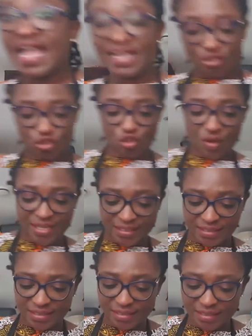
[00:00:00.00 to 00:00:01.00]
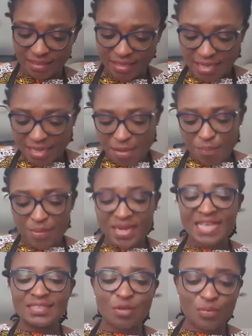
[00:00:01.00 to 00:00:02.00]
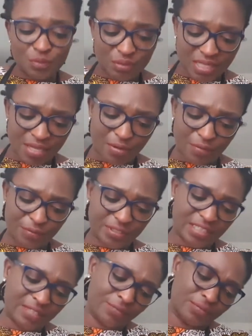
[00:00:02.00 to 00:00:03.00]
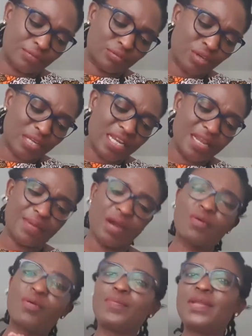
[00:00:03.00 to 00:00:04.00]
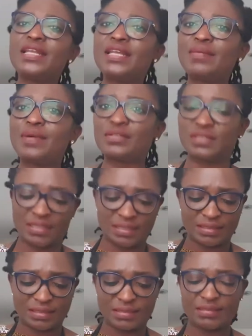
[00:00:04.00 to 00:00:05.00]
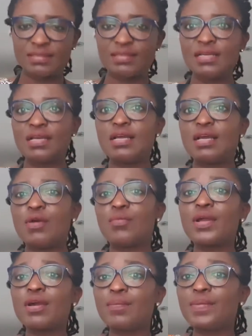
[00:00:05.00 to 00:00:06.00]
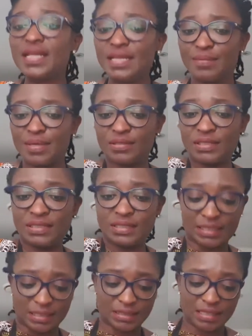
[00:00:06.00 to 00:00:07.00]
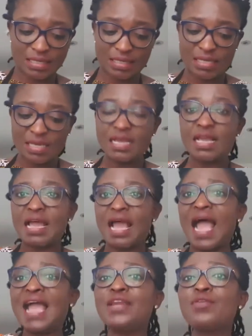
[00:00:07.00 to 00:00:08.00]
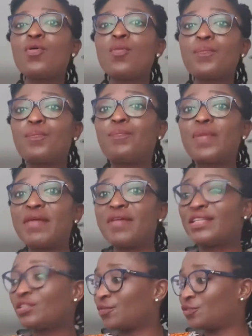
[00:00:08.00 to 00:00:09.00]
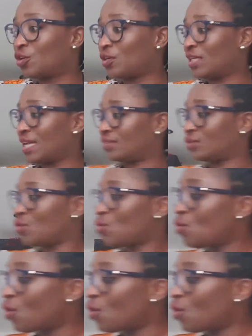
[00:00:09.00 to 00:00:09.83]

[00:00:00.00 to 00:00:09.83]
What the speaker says: Enjoy it. But let's come to think of it, even talking about complaining about teenagers. We complain about teenagers. I know parents of toddlers who